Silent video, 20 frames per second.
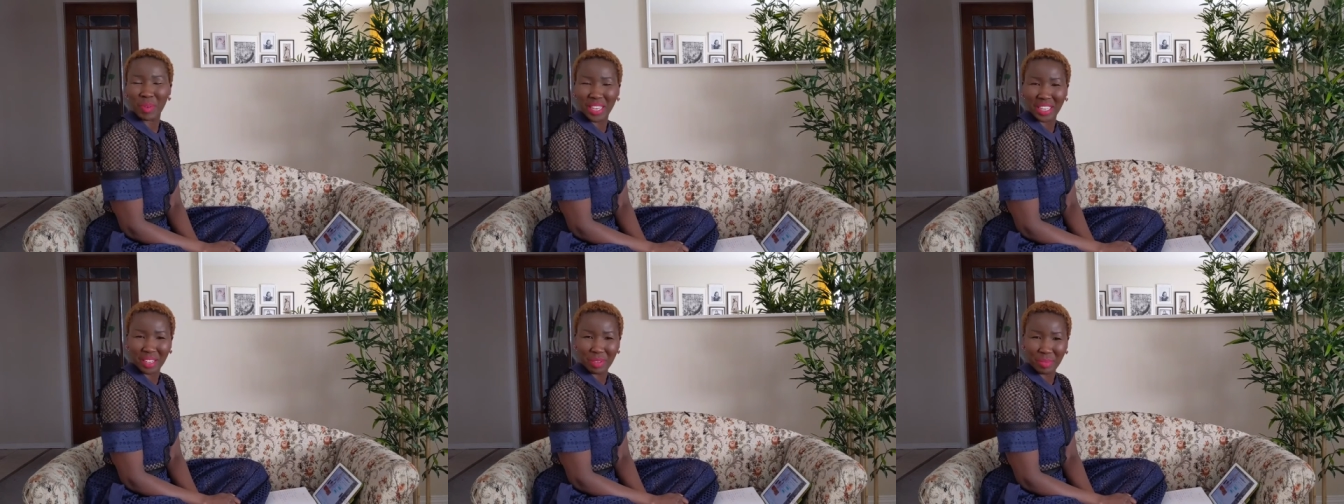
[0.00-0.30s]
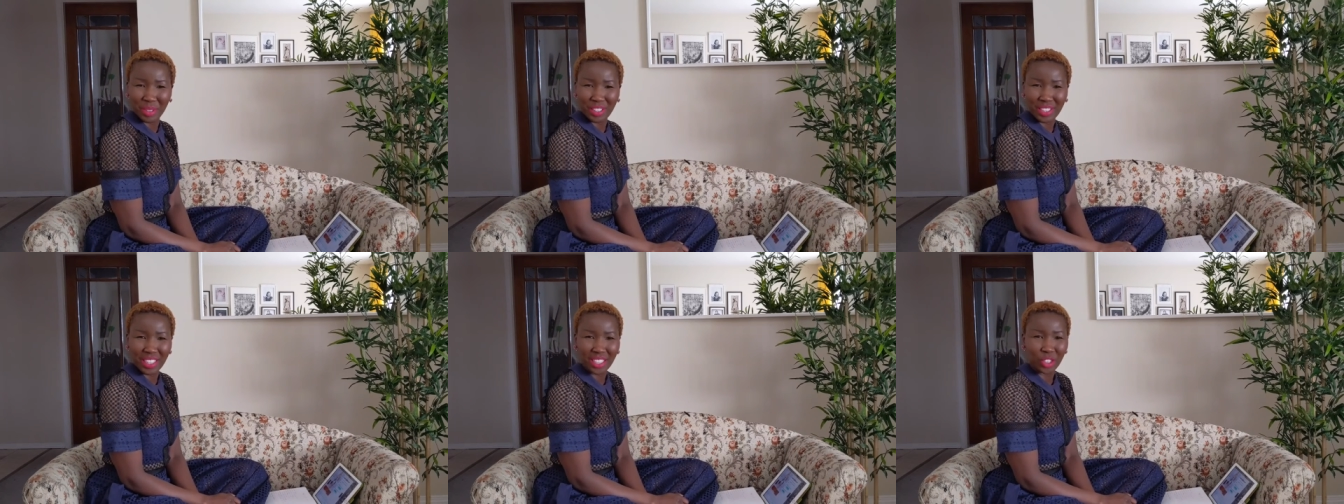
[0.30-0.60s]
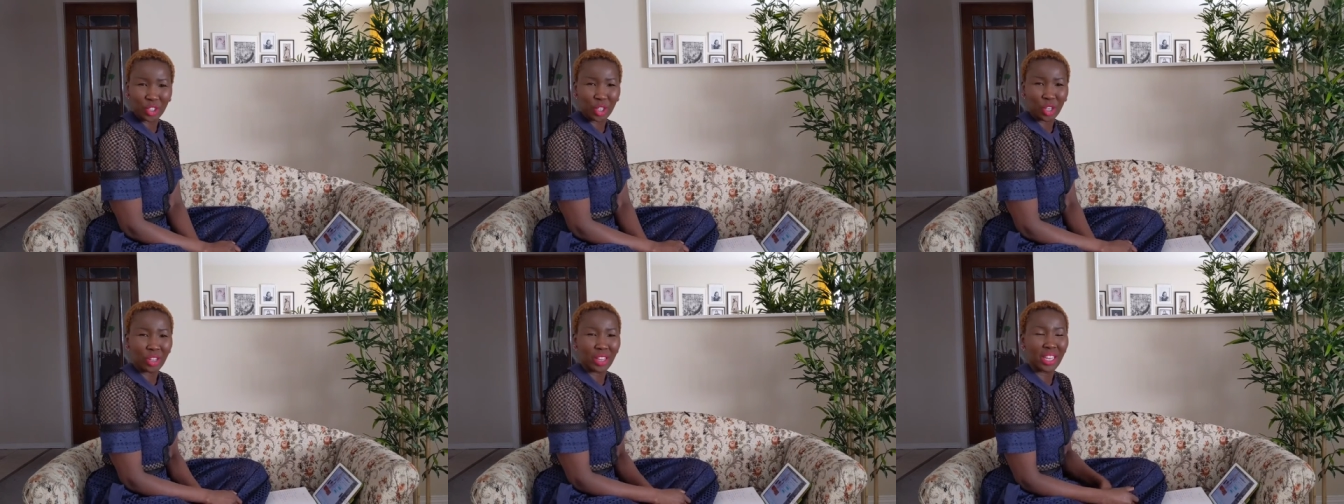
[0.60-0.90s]
My name is
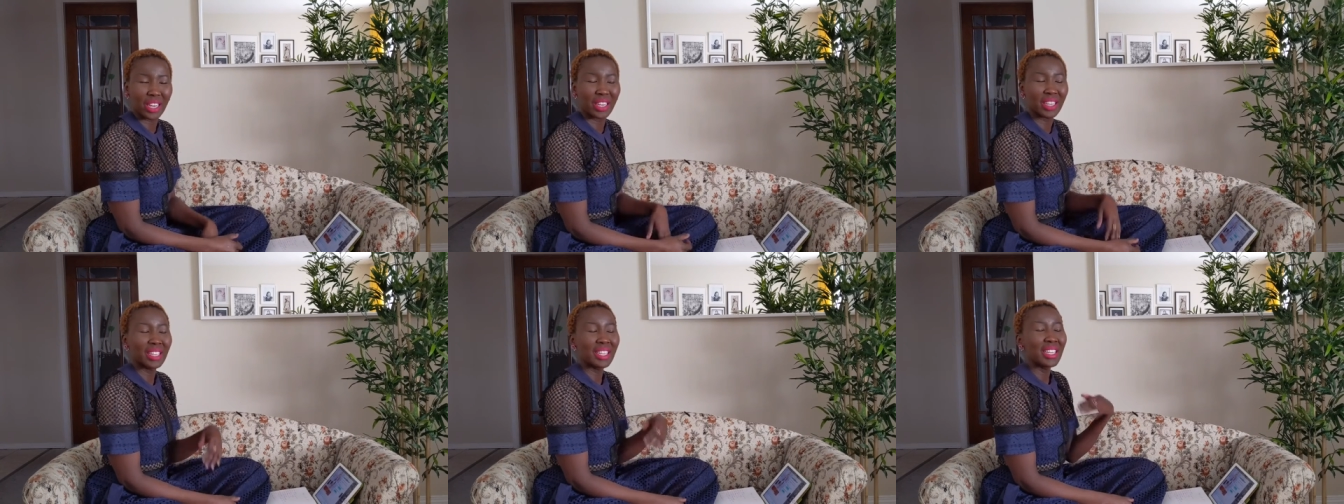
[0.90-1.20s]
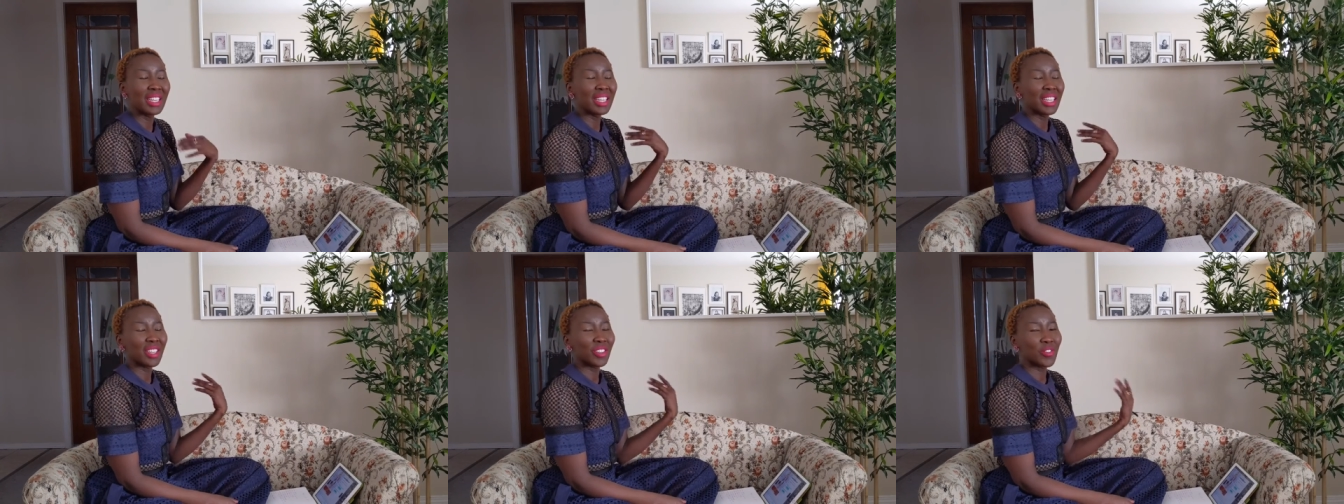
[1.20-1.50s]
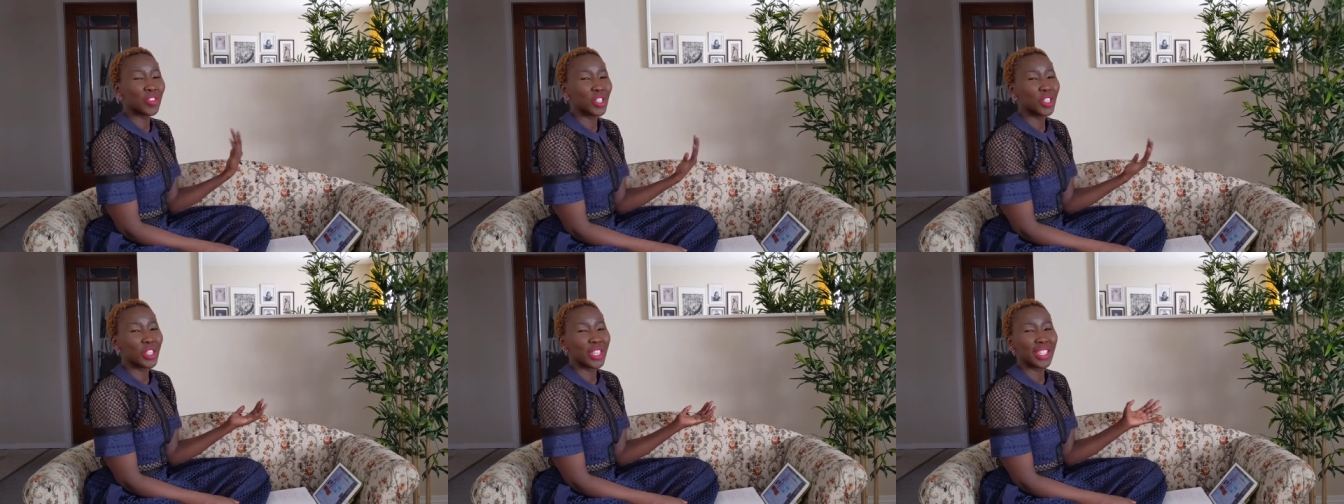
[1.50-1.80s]
Achola.
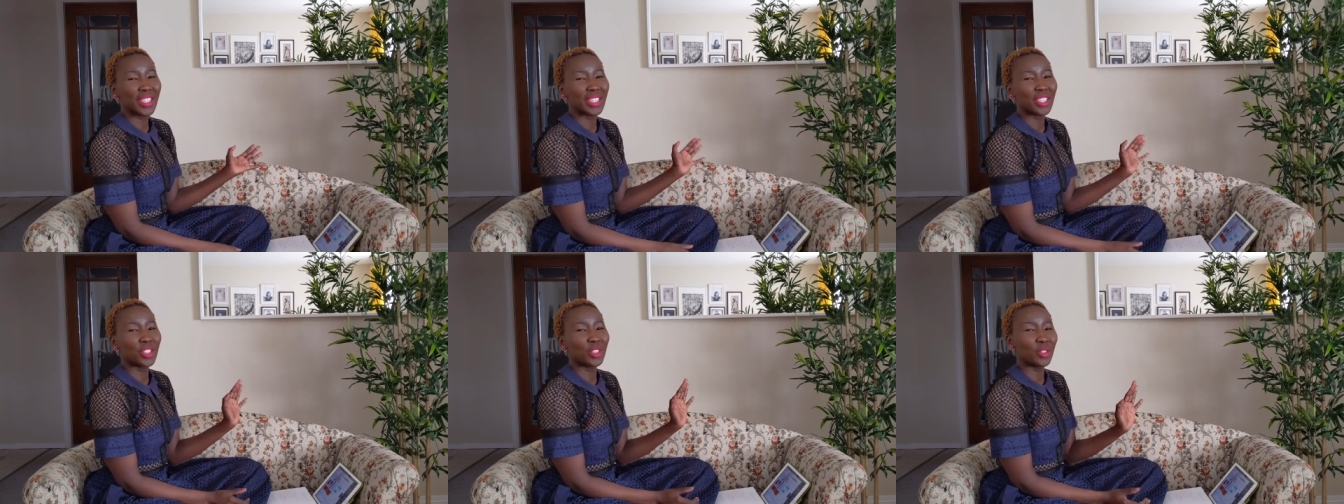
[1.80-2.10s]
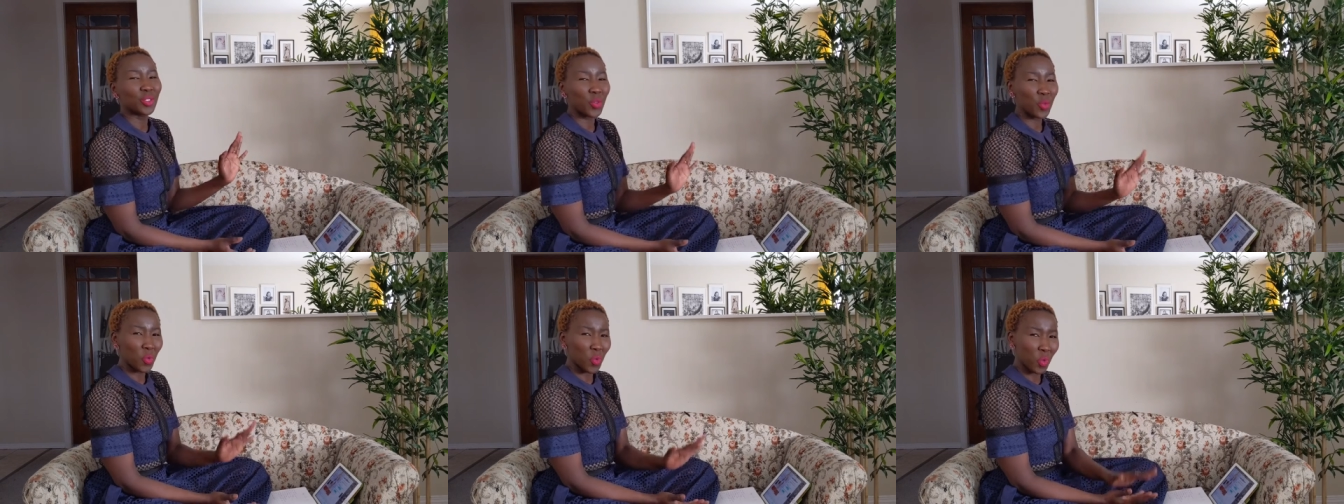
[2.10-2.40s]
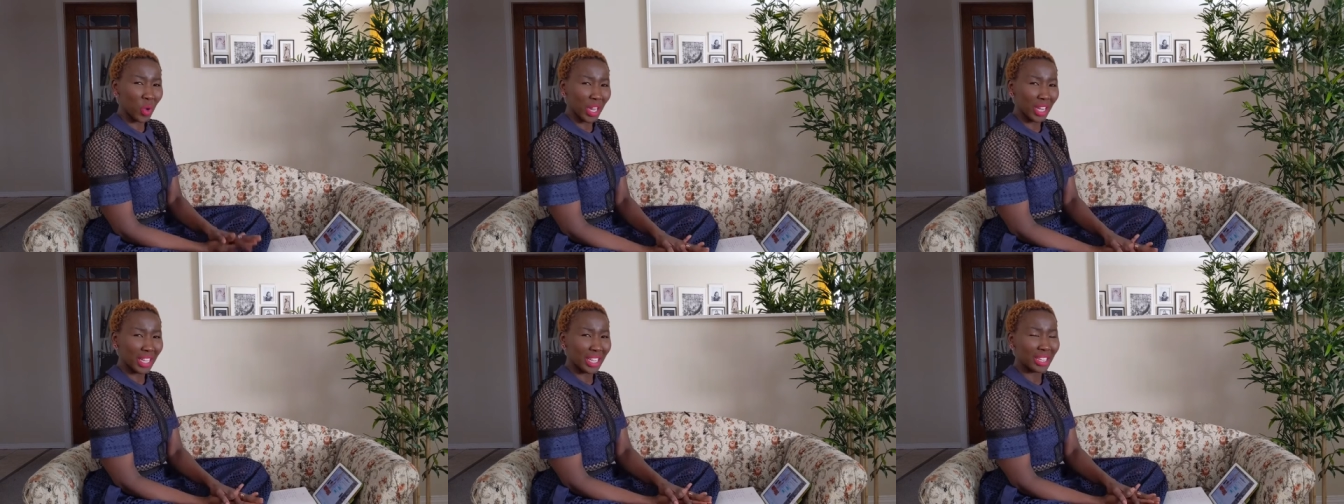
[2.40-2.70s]
If you are new,
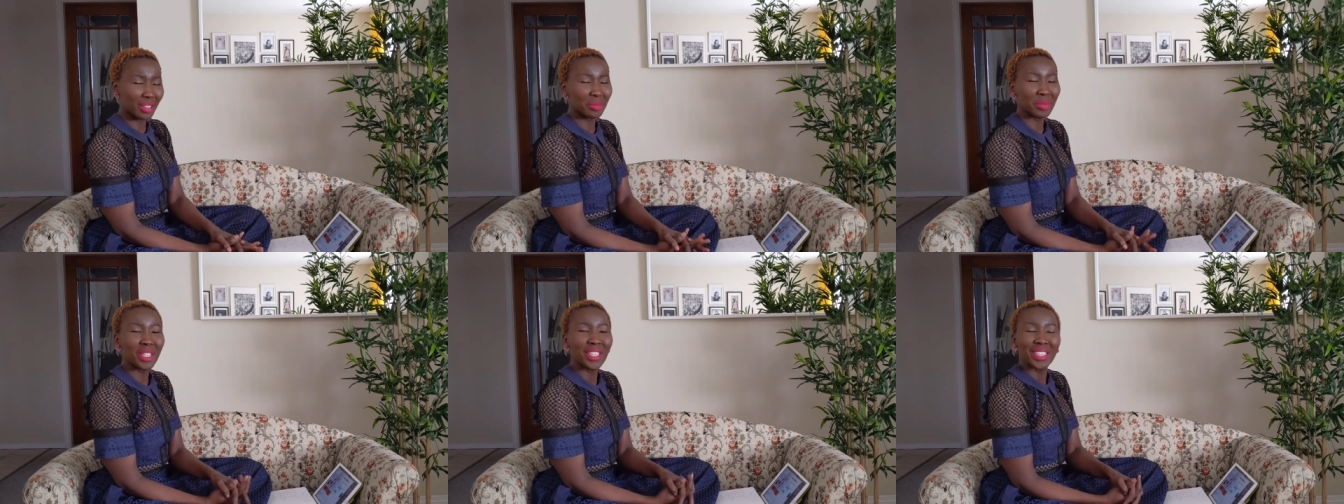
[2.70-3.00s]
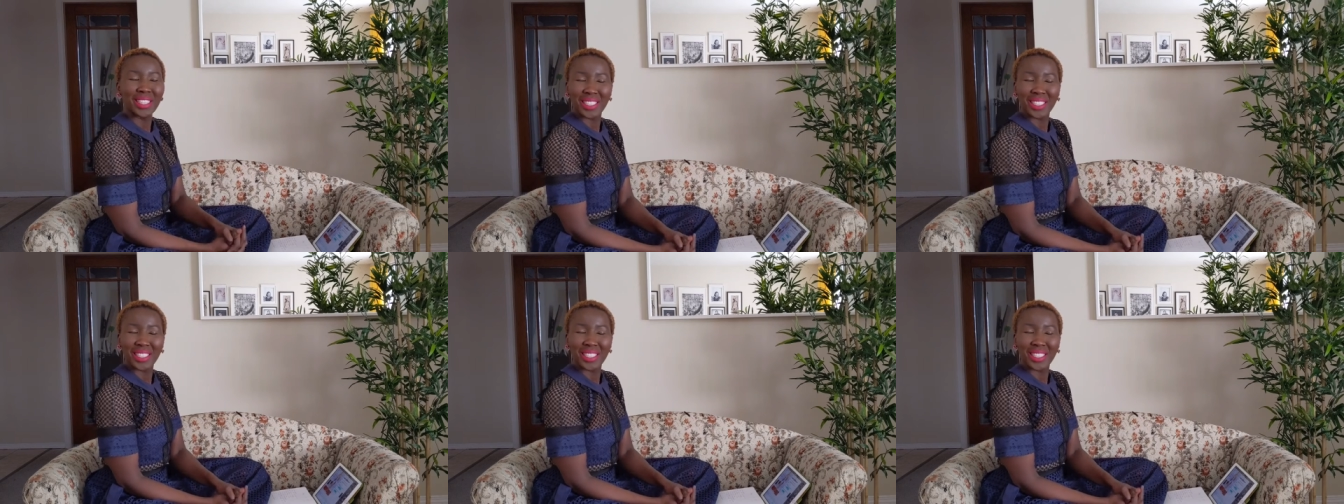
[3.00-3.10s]
welcome.